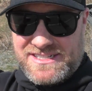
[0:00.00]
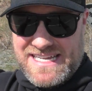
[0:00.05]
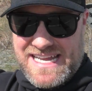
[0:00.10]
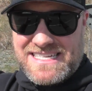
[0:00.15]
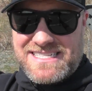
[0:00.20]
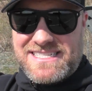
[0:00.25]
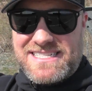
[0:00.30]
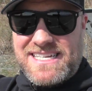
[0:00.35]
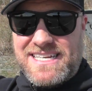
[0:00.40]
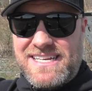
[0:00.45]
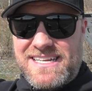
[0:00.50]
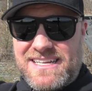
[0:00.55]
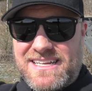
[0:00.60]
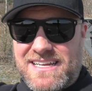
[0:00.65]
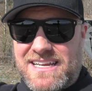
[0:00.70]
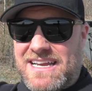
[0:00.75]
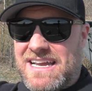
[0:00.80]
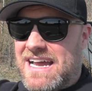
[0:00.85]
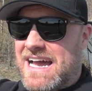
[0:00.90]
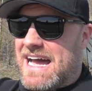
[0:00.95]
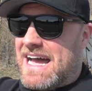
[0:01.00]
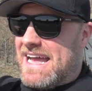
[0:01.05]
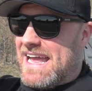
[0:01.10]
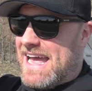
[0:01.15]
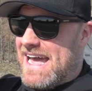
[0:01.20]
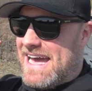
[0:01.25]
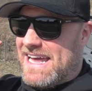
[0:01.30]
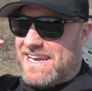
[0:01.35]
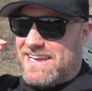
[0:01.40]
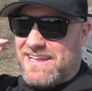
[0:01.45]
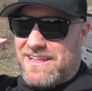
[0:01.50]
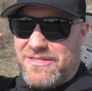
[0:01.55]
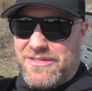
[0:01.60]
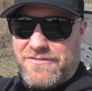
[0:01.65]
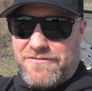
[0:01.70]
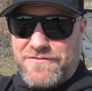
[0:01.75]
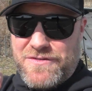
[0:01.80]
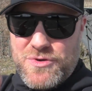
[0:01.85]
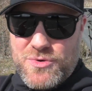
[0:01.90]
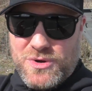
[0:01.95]
tested. I had the
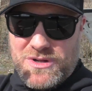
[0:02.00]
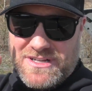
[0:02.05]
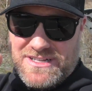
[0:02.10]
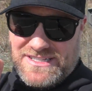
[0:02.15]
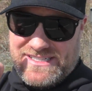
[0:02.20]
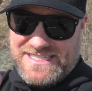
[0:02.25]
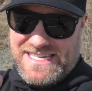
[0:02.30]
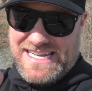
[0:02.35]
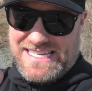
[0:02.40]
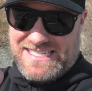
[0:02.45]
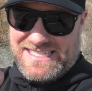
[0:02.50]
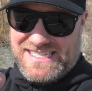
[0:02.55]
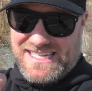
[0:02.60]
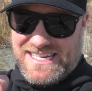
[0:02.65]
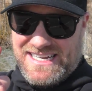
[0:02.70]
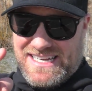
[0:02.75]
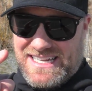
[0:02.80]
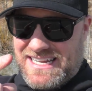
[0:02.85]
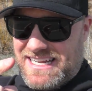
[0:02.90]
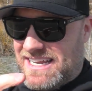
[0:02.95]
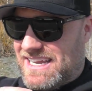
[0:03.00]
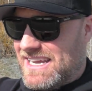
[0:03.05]
fuel tested.